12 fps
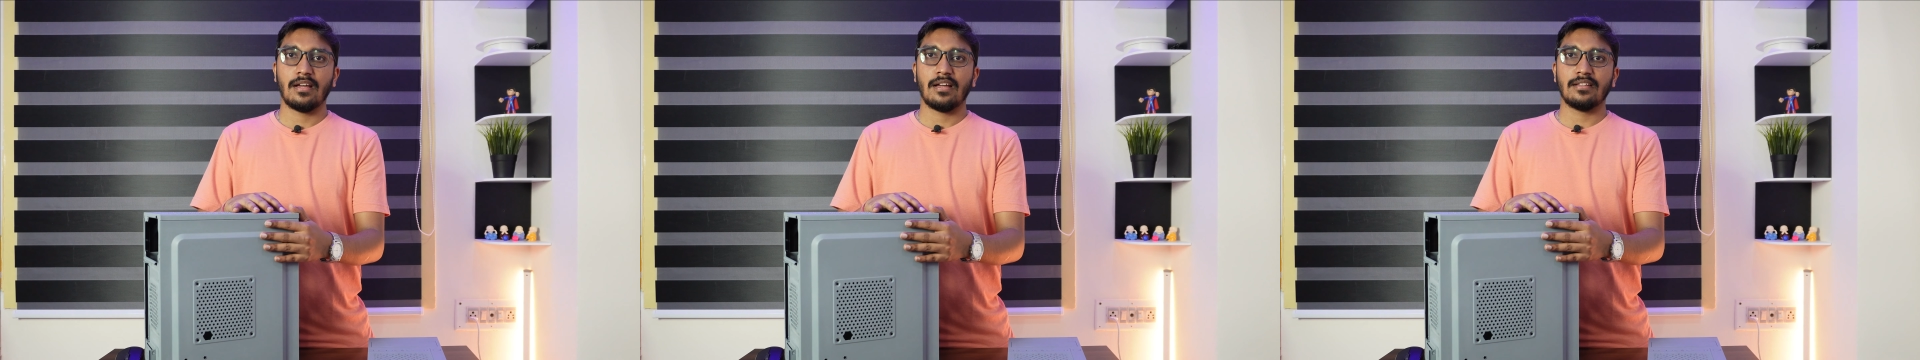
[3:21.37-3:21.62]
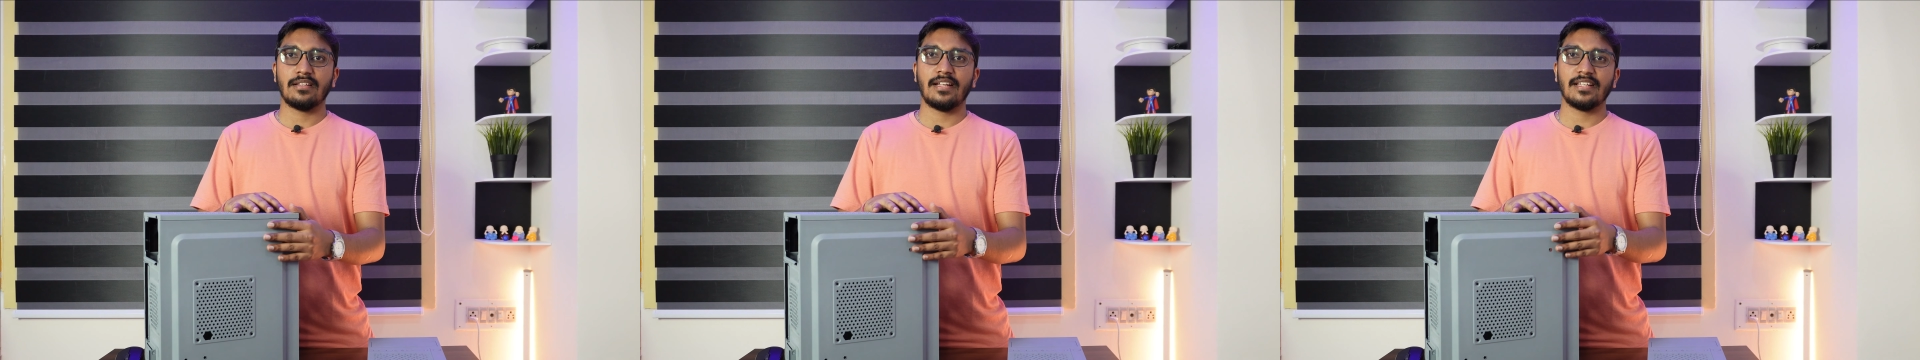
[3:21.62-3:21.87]

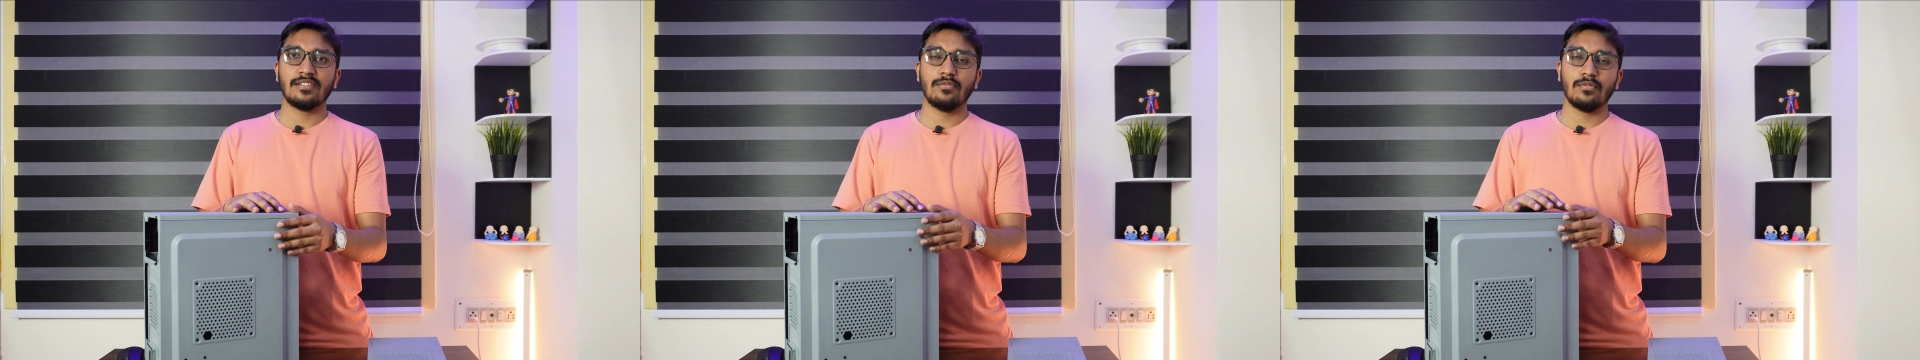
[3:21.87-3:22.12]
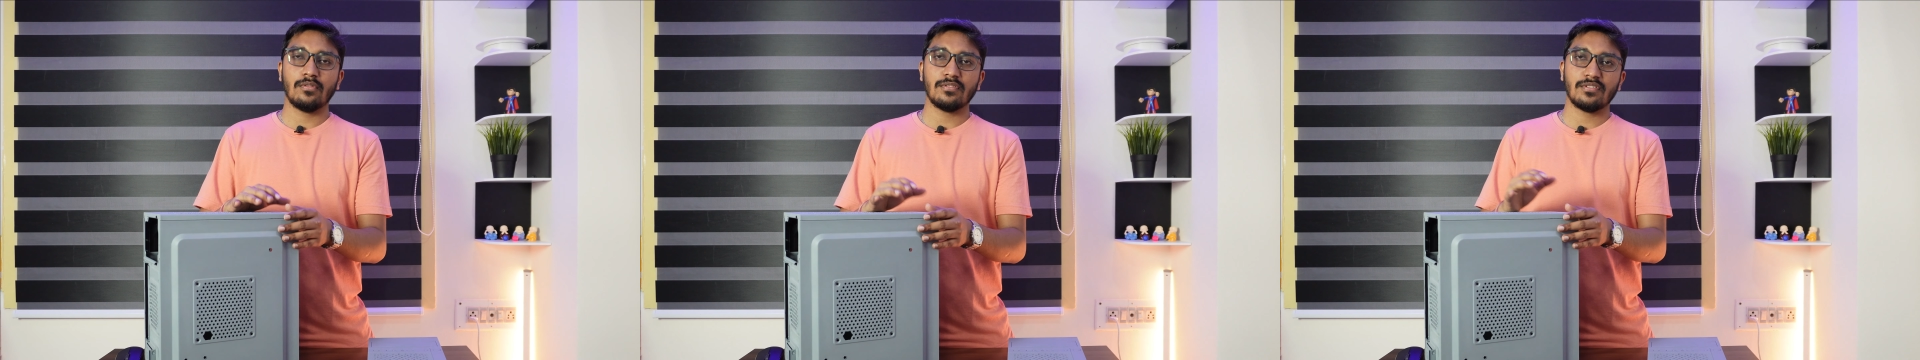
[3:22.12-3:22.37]
And the next
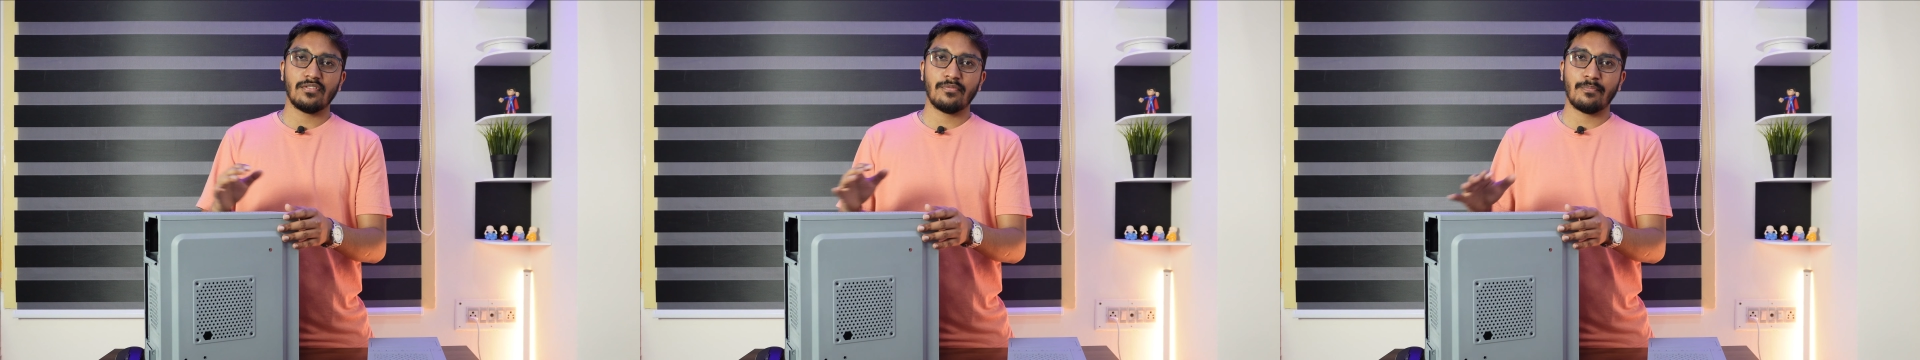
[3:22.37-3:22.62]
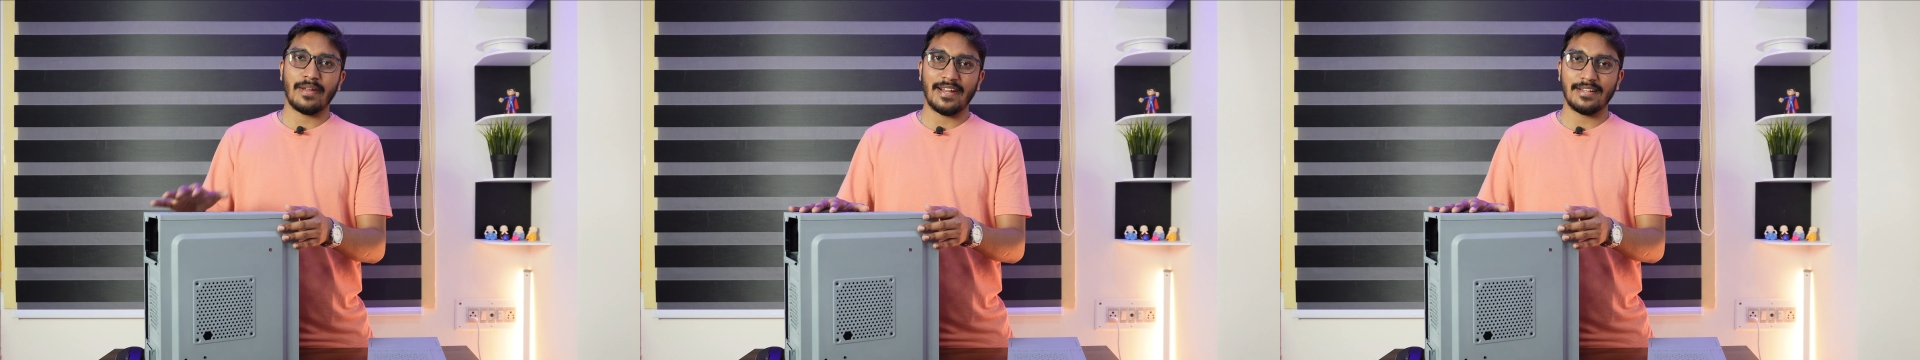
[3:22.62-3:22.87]
two coats
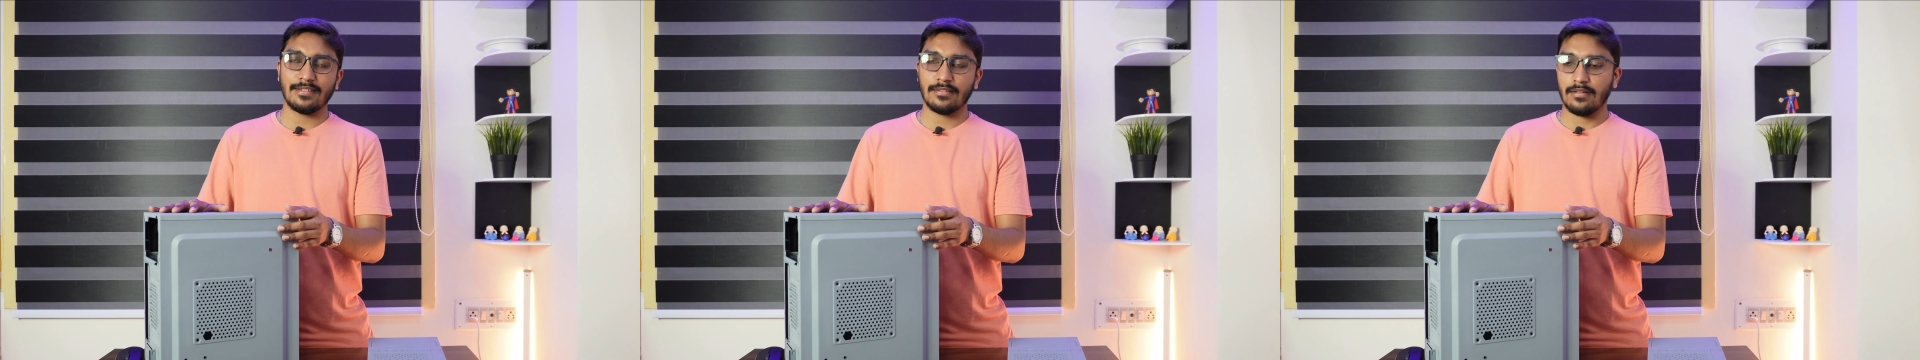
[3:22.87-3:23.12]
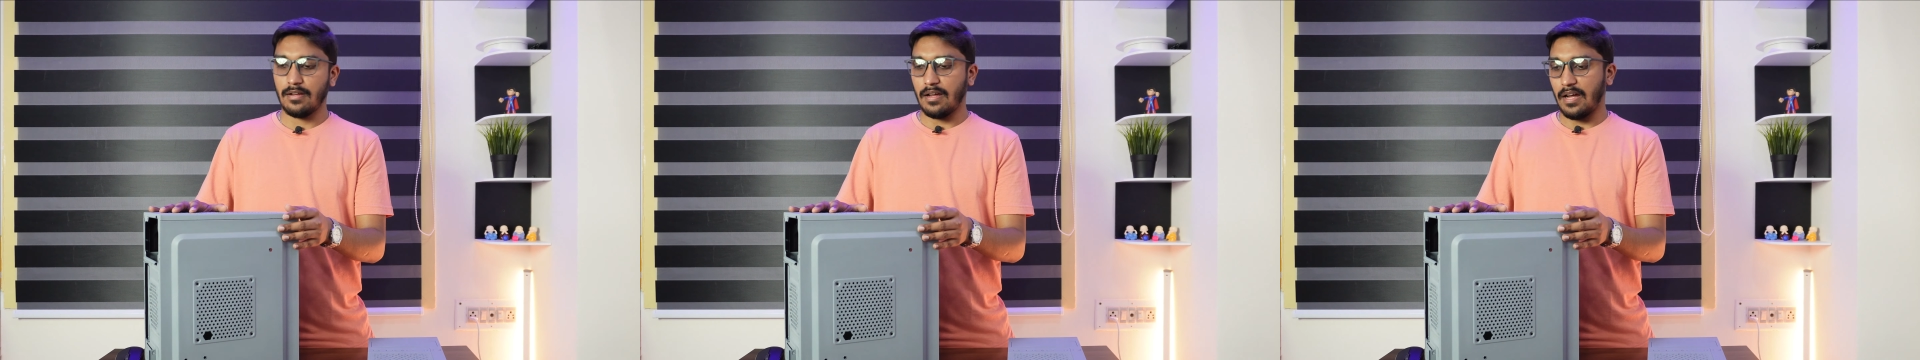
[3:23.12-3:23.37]
of paints
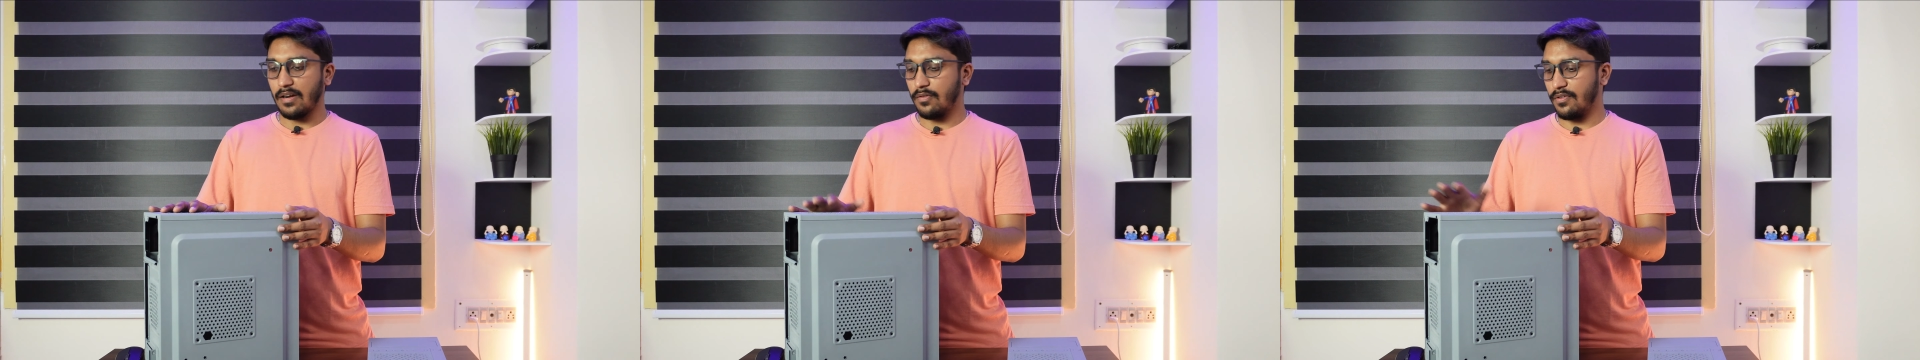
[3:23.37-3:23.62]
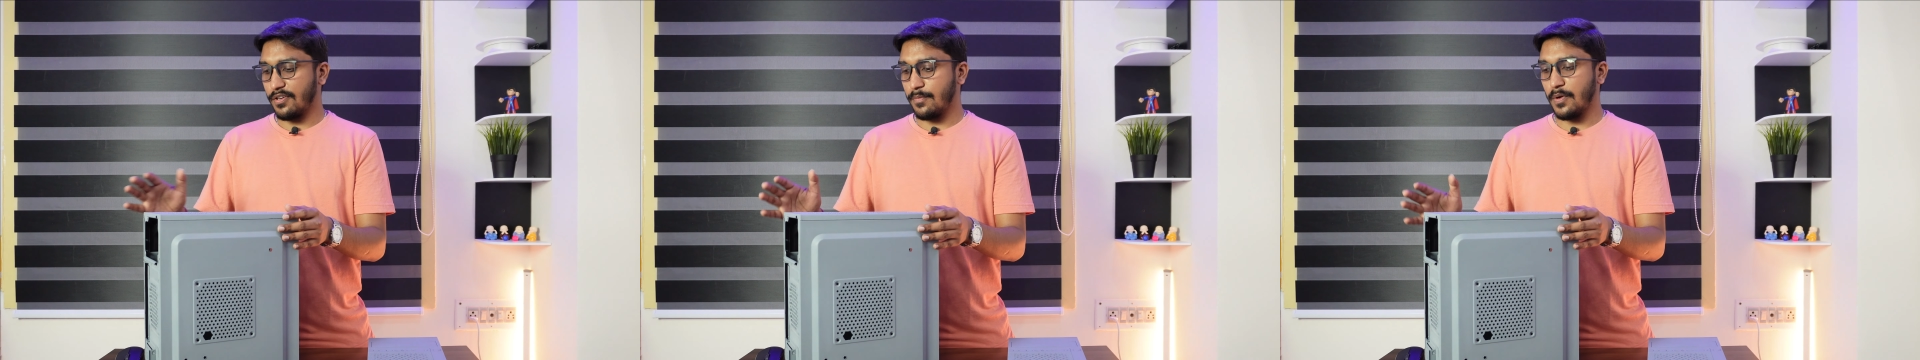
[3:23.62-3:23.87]
are
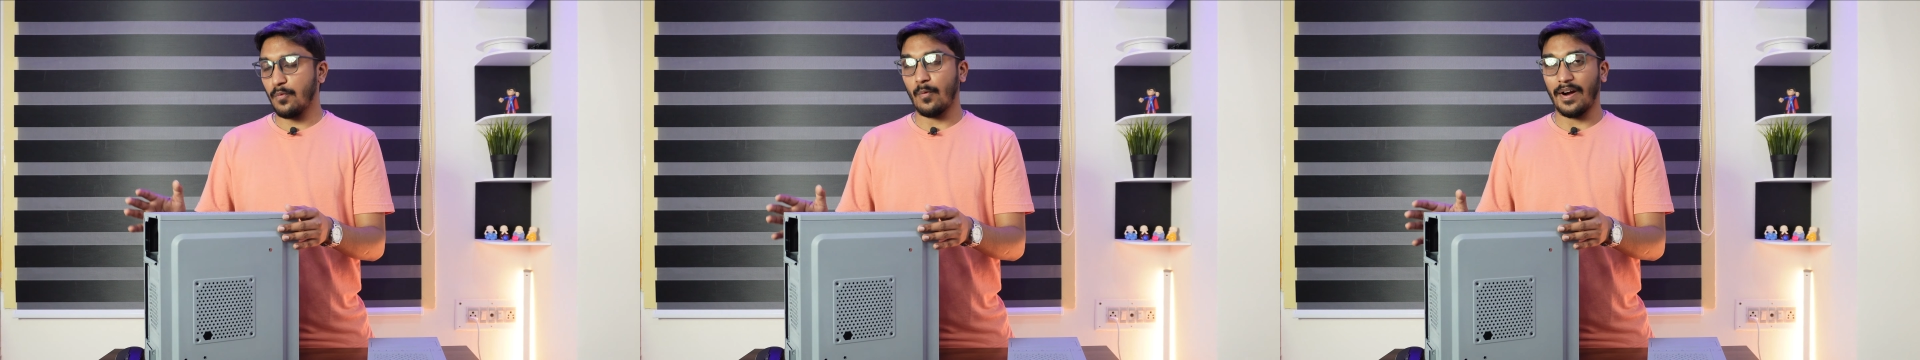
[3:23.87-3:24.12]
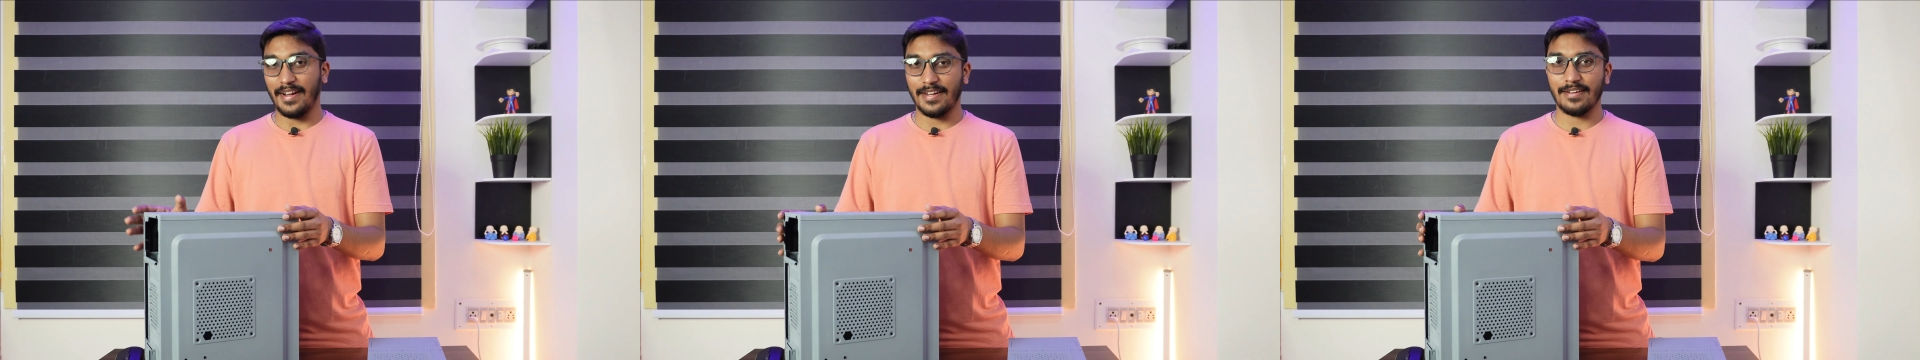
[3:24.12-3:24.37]
going to be
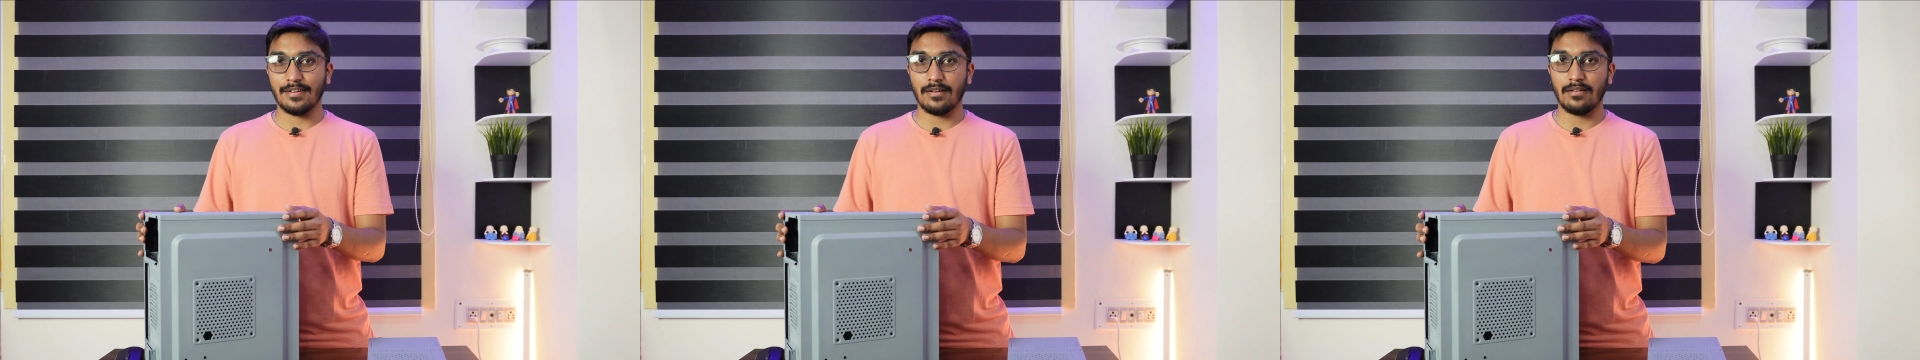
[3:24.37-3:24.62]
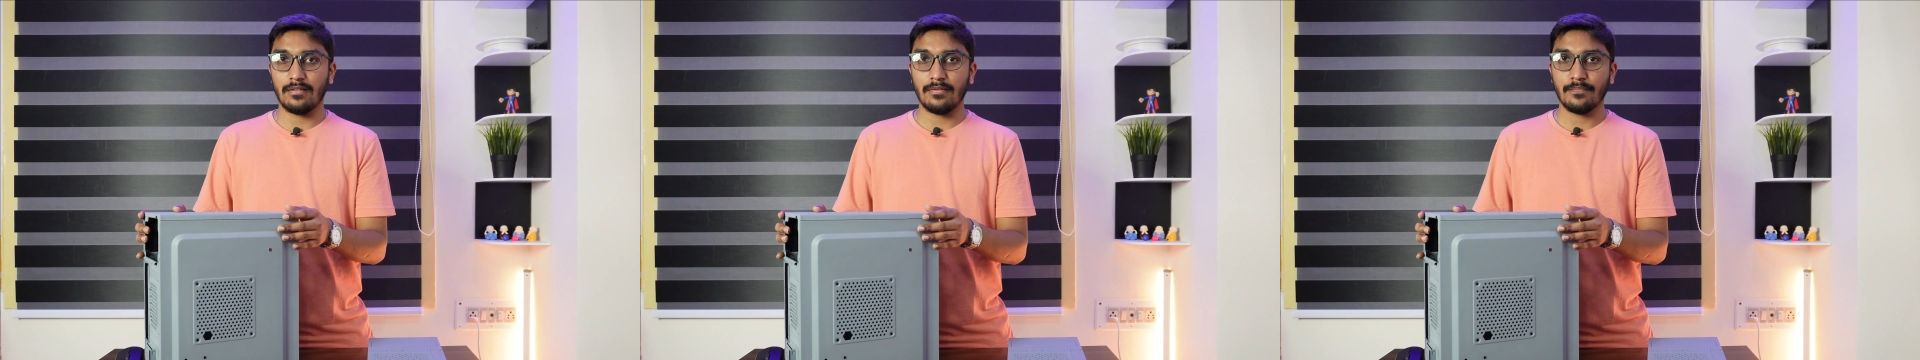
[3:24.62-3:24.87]
white in
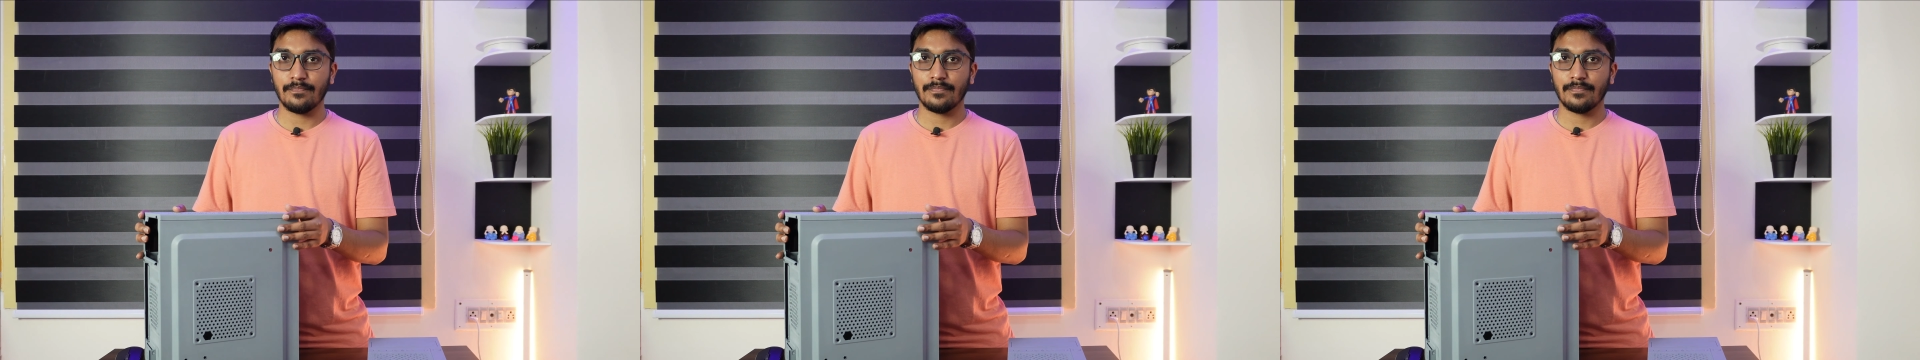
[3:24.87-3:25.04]
color.